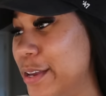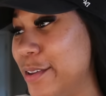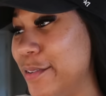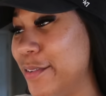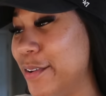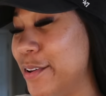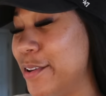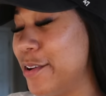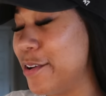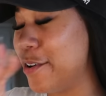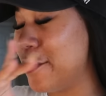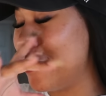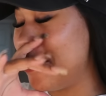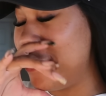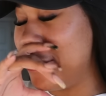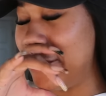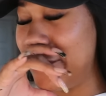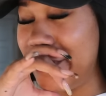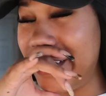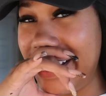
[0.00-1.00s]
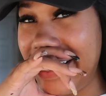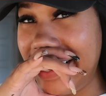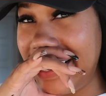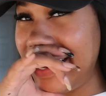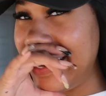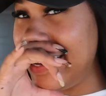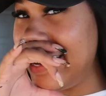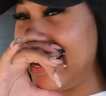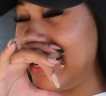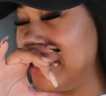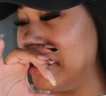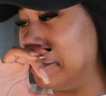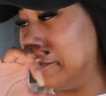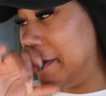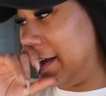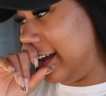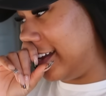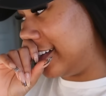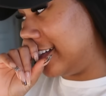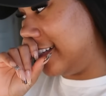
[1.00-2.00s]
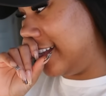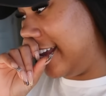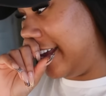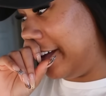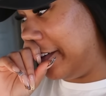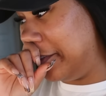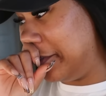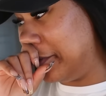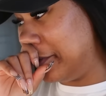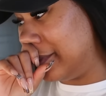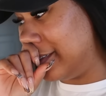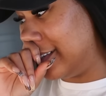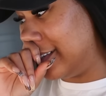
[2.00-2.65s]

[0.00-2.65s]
Your girl finna eat us some oxtails,